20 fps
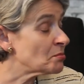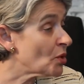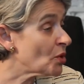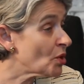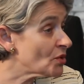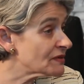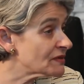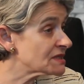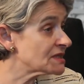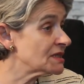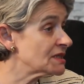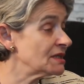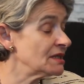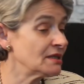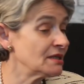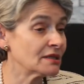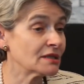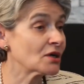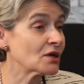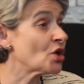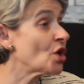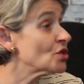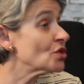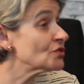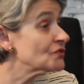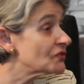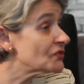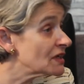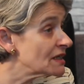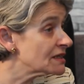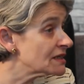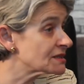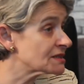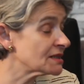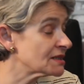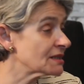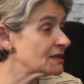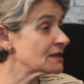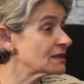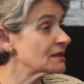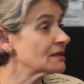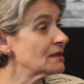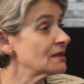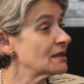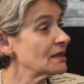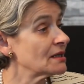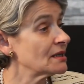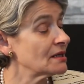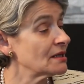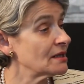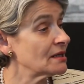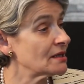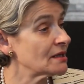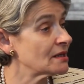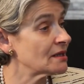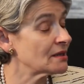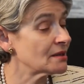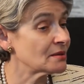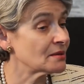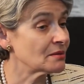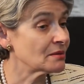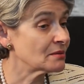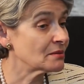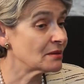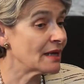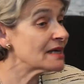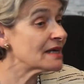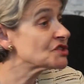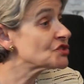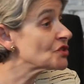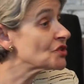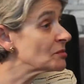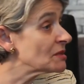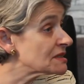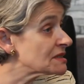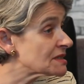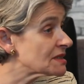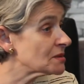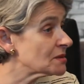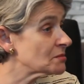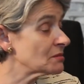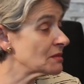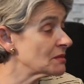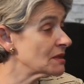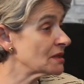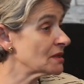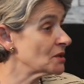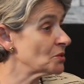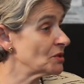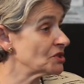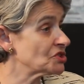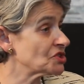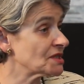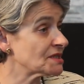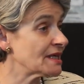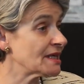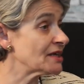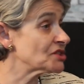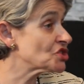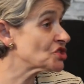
poverty, conflict, extremism, which is their